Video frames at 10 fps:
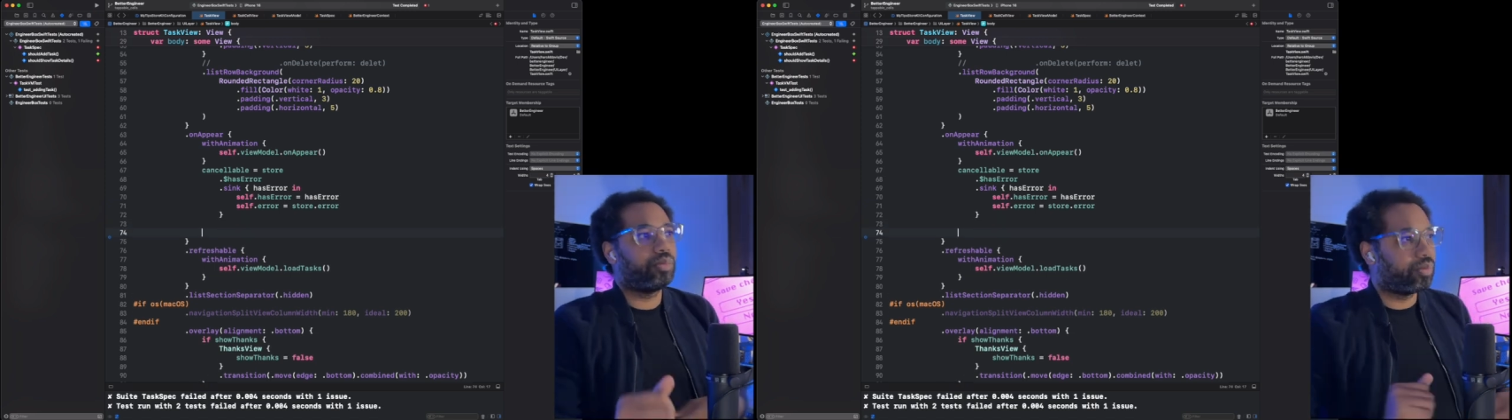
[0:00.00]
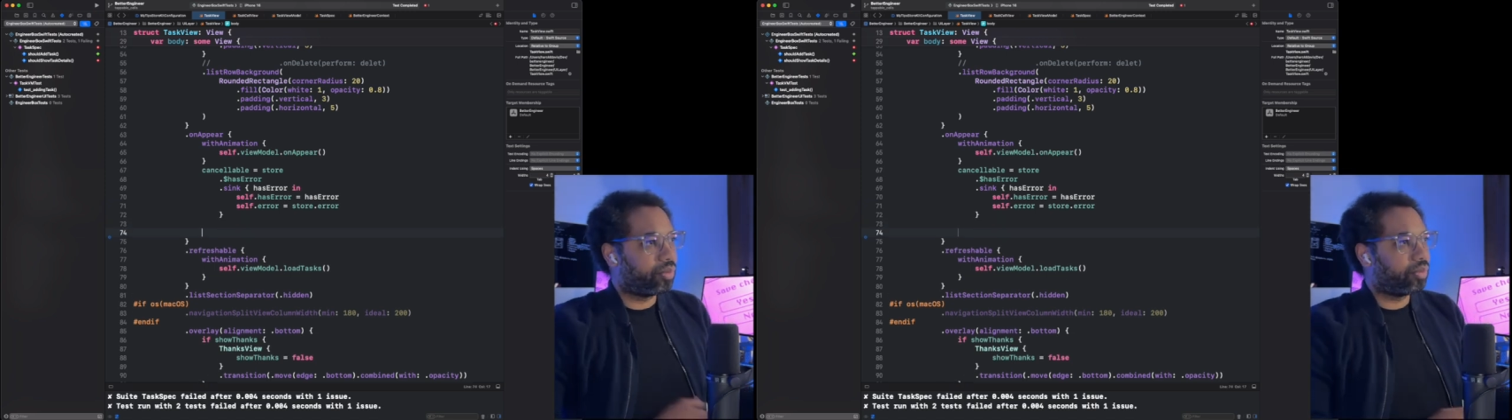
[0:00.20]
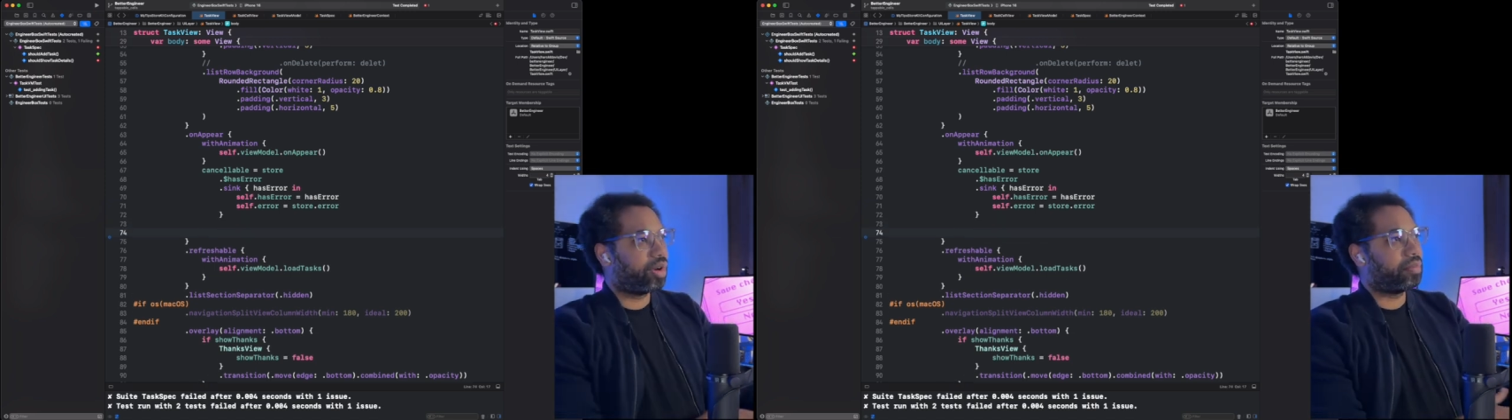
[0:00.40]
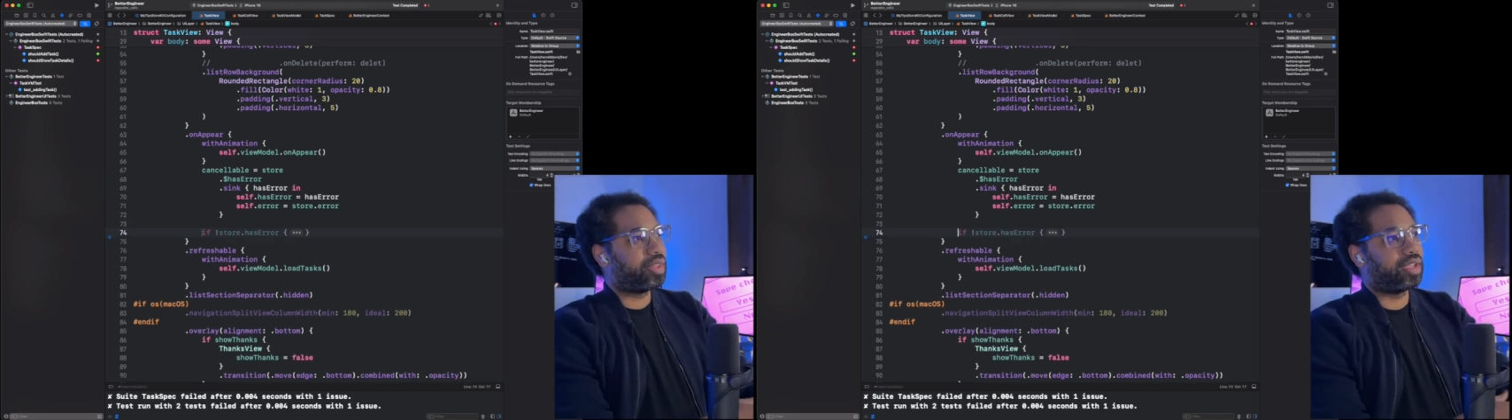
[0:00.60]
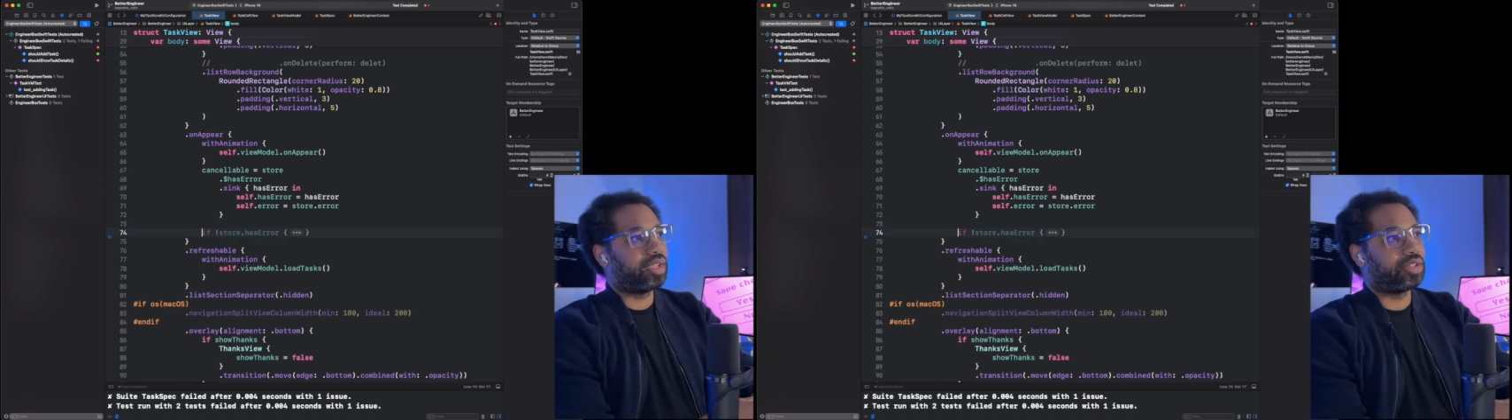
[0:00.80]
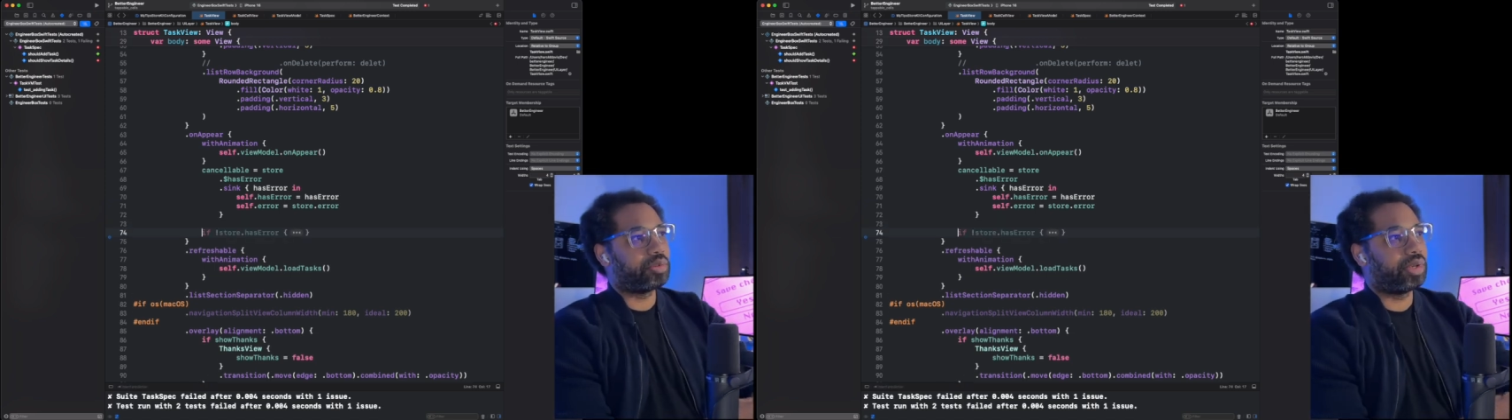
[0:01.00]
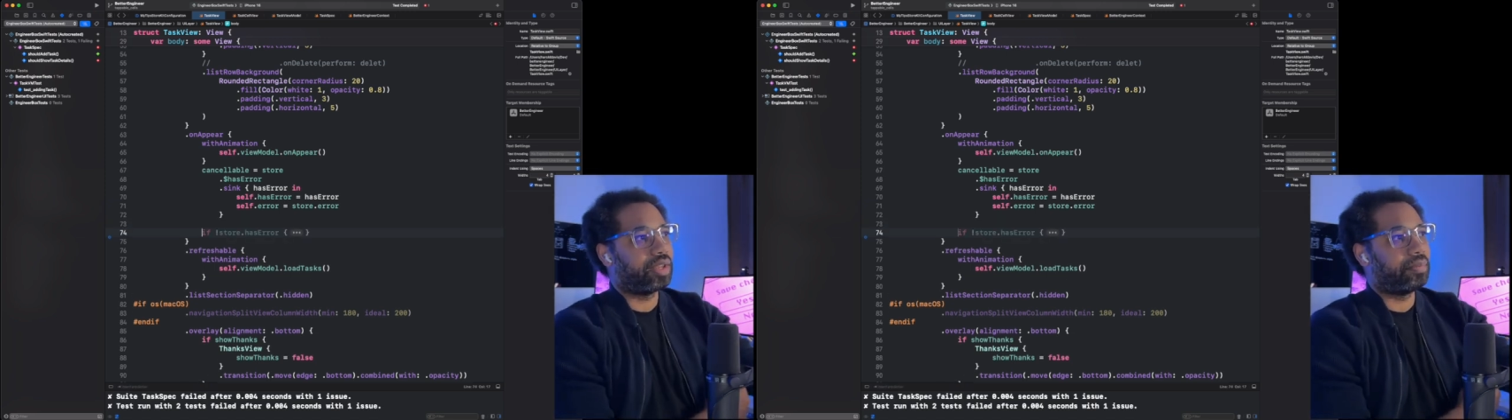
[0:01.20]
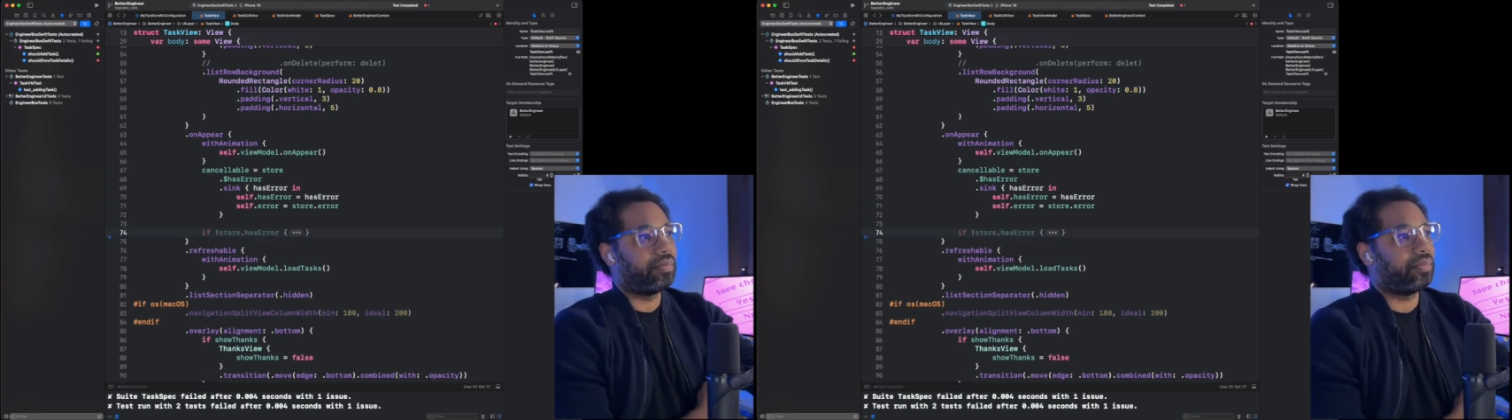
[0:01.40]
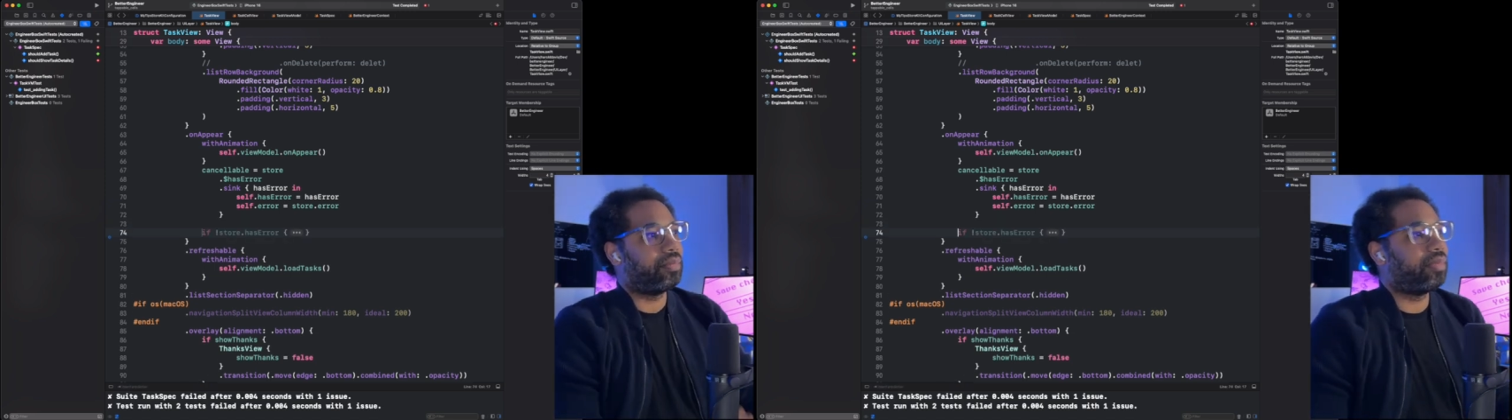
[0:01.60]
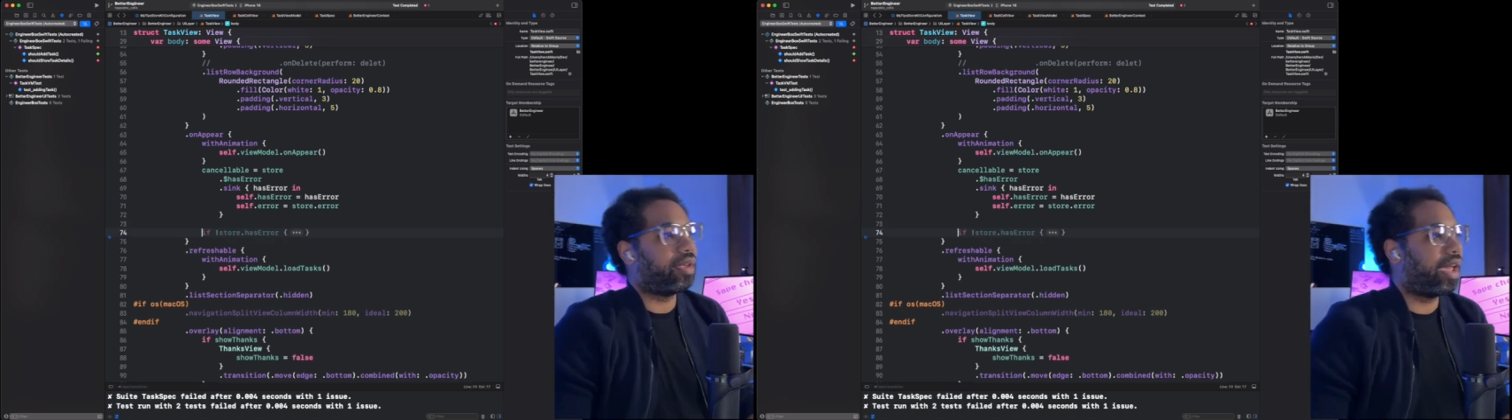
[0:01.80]
what I'm thinking is we can
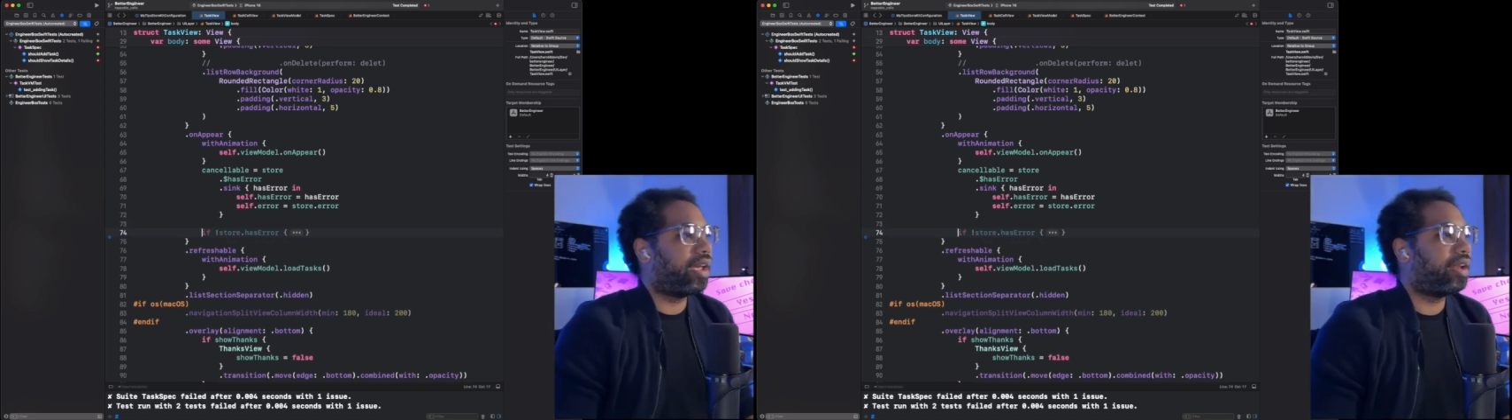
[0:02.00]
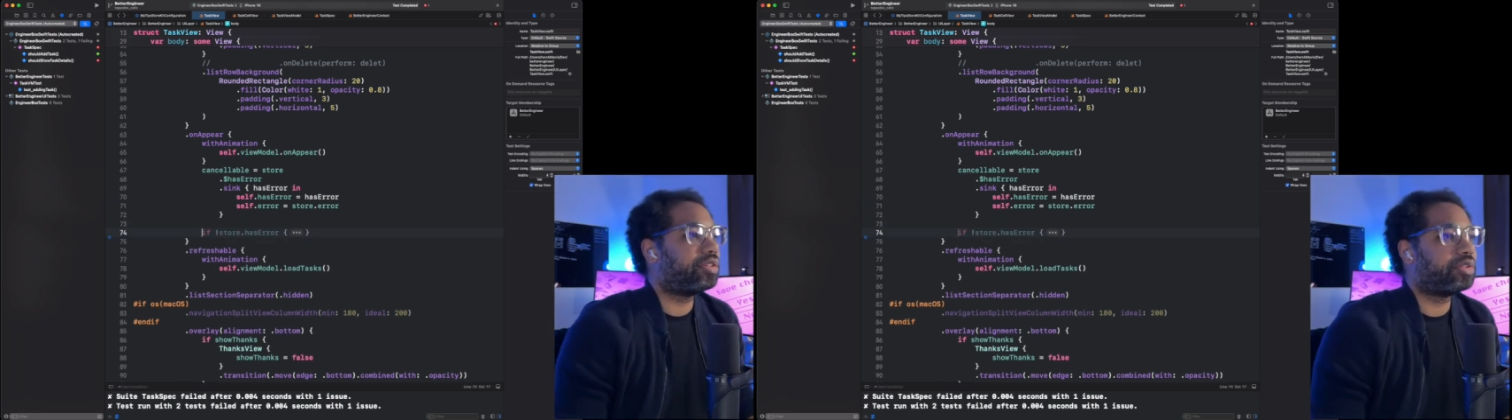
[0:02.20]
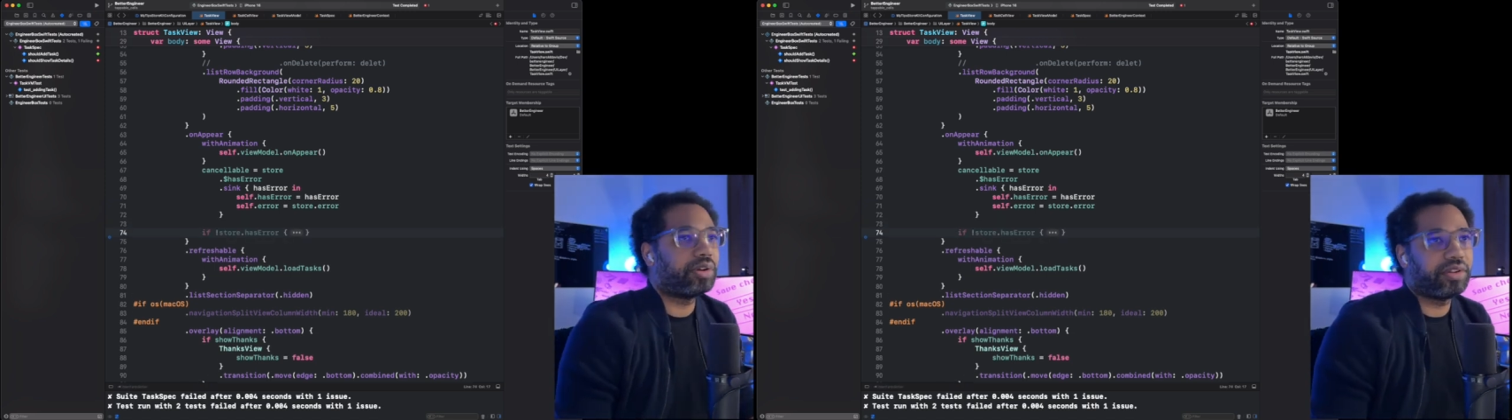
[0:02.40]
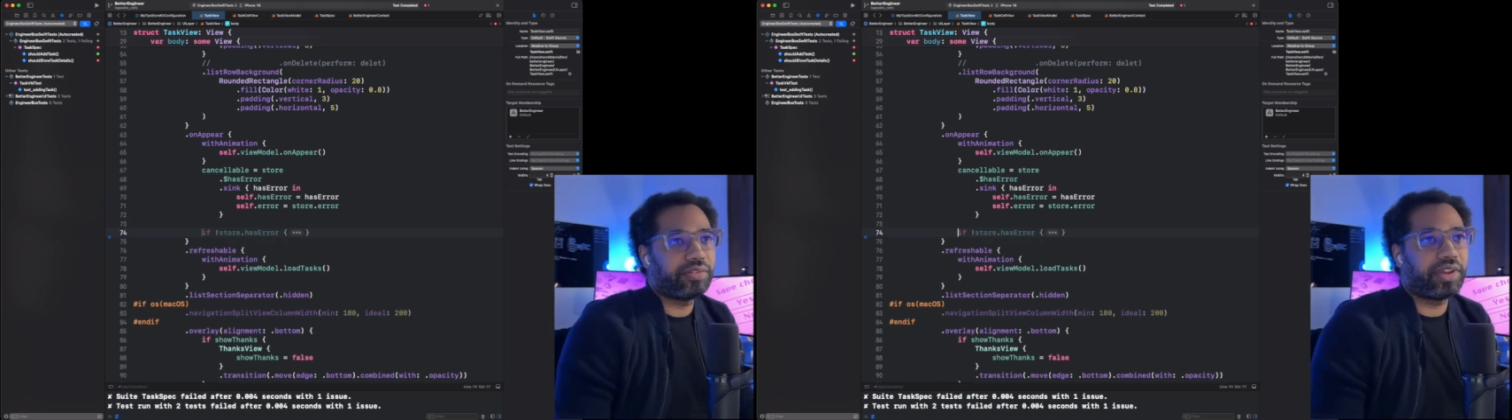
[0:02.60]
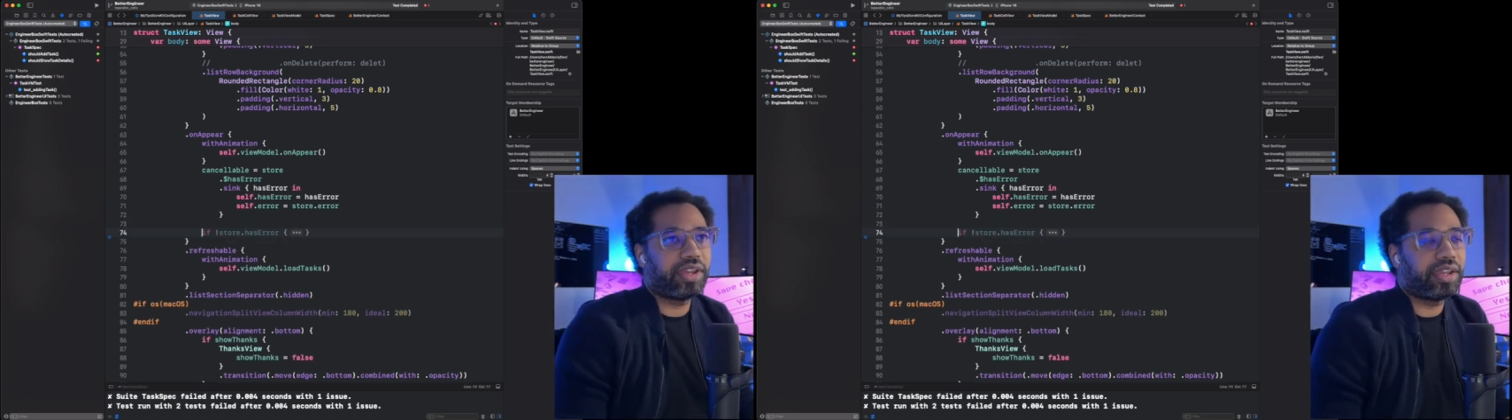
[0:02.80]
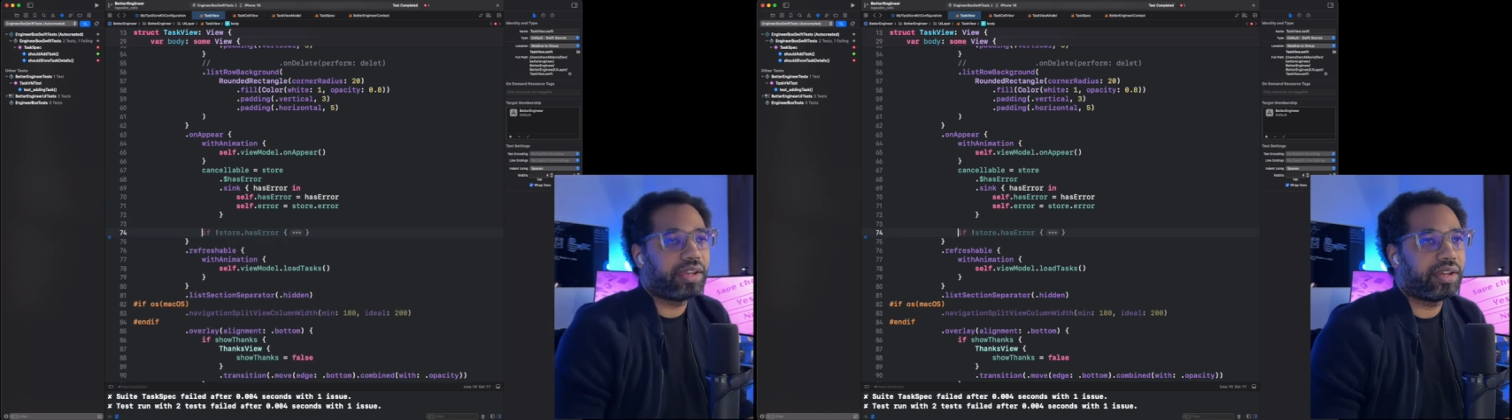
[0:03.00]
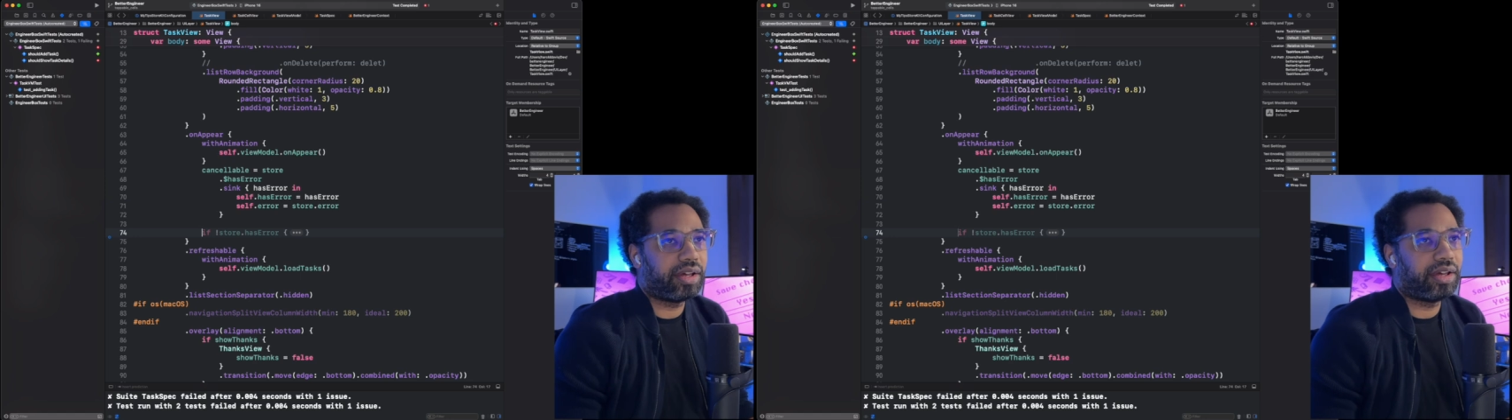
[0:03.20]
add sort of a